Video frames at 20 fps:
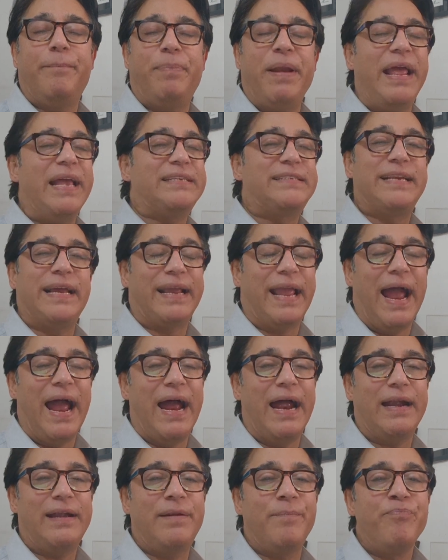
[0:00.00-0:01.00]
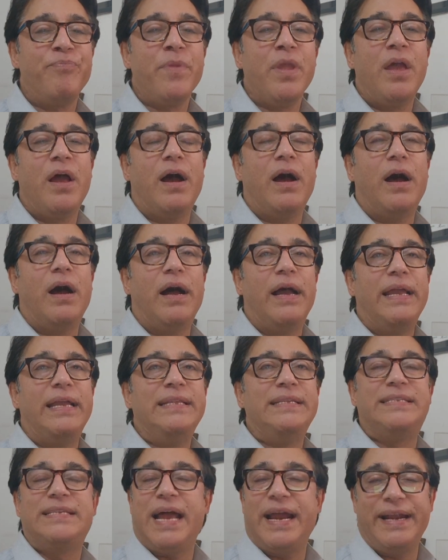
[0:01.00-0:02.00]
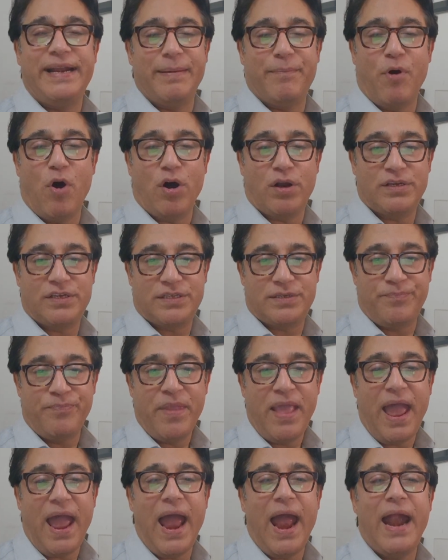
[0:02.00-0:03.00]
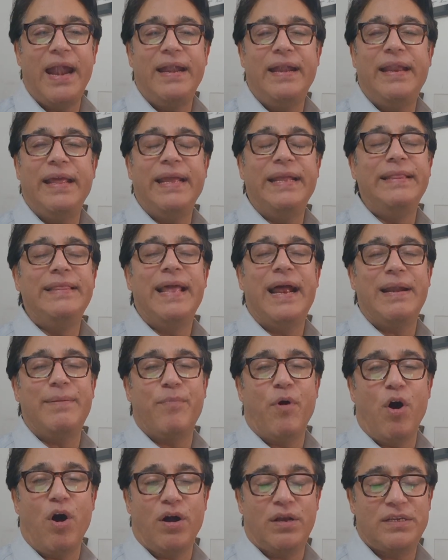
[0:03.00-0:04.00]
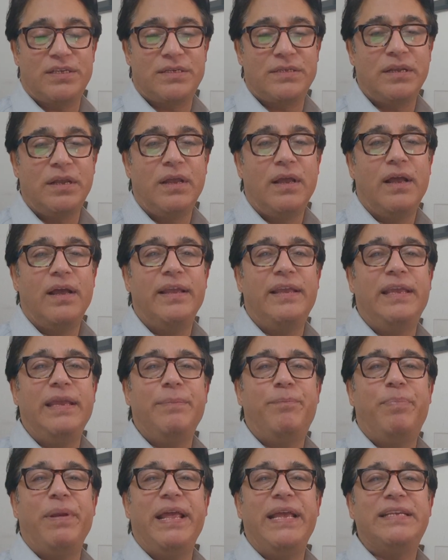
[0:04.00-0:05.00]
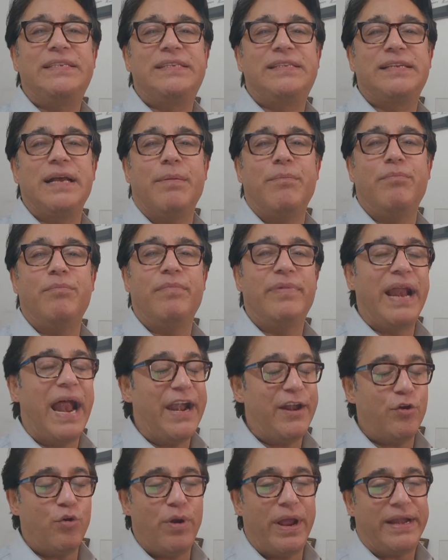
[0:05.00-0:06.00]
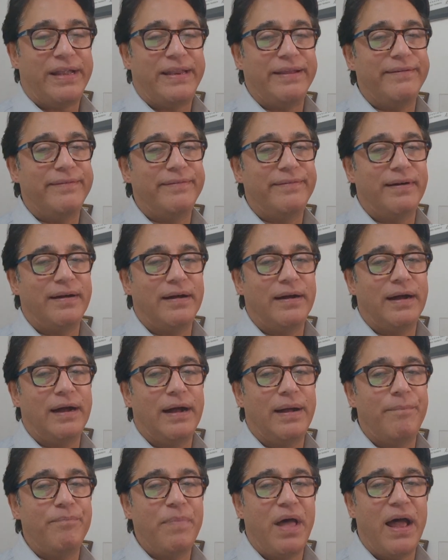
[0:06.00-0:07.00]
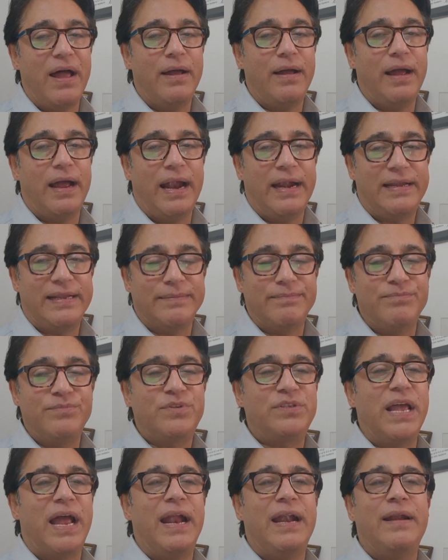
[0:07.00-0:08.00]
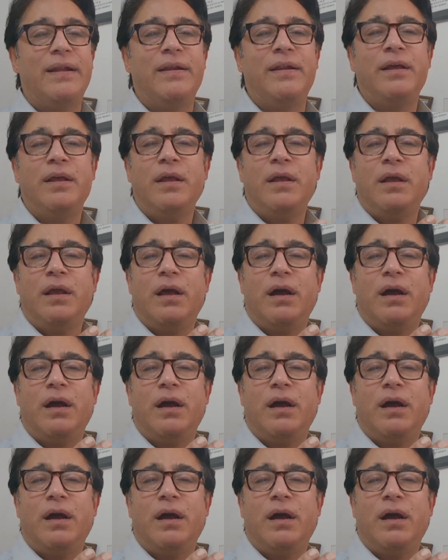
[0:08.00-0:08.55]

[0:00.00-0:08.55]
placed a cat inside a box, and in that box he placed some radioactive atoms, and